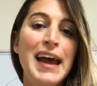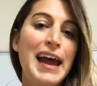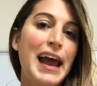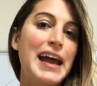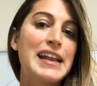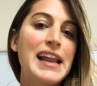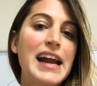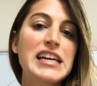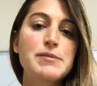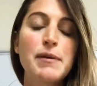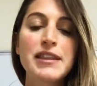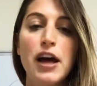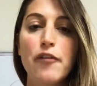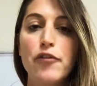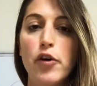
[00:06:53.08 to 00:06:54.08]
and next month
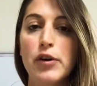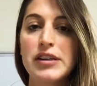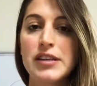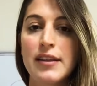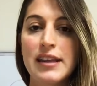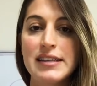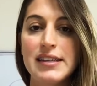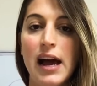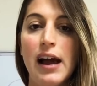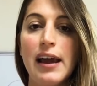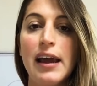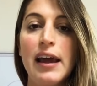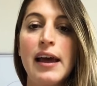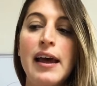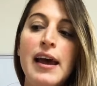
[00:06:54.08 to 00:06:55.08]
I'll focus on the
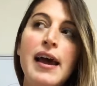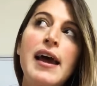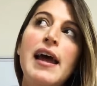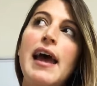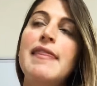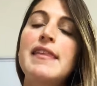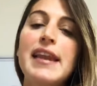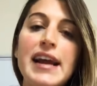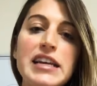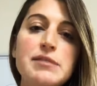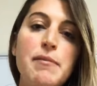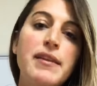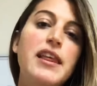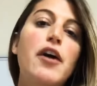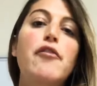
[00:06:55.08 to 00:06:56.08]
diet, and the next
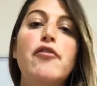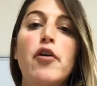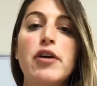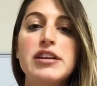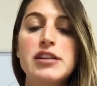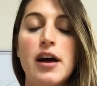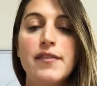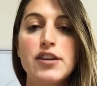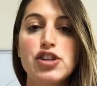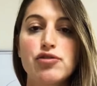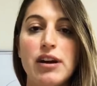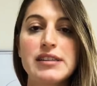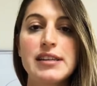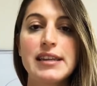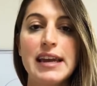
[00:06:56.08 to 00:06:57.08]
month I'll focus on the
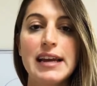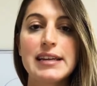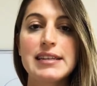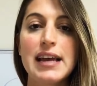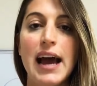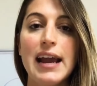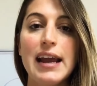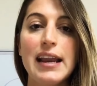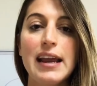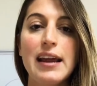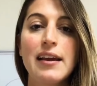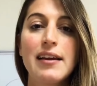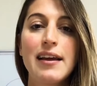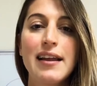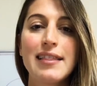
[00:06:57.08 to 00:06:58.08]
stress and the anxiety.
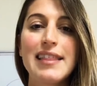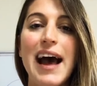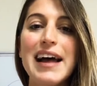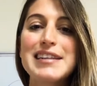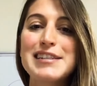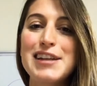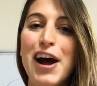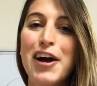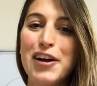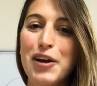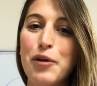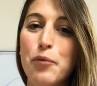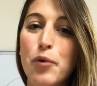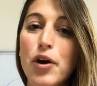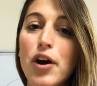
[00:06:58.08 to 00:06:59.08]
That's not going
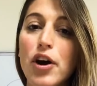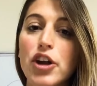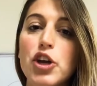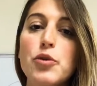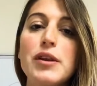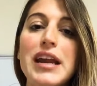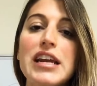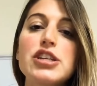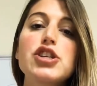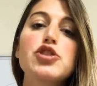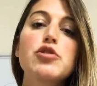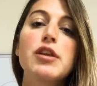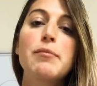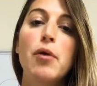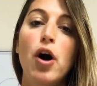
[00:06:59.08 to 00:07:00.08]
to work. You need to do
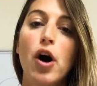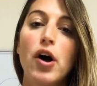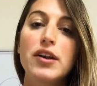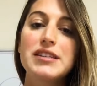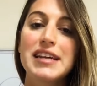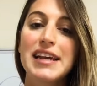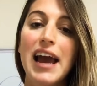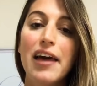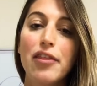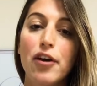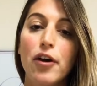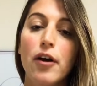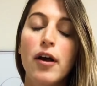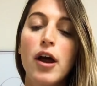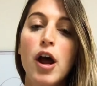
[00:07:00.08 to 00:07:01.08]
them all
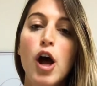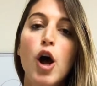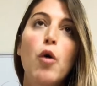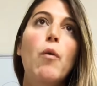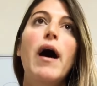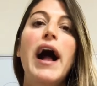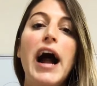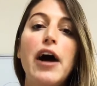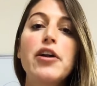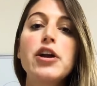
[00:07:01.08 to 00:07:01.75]
together. Well, how do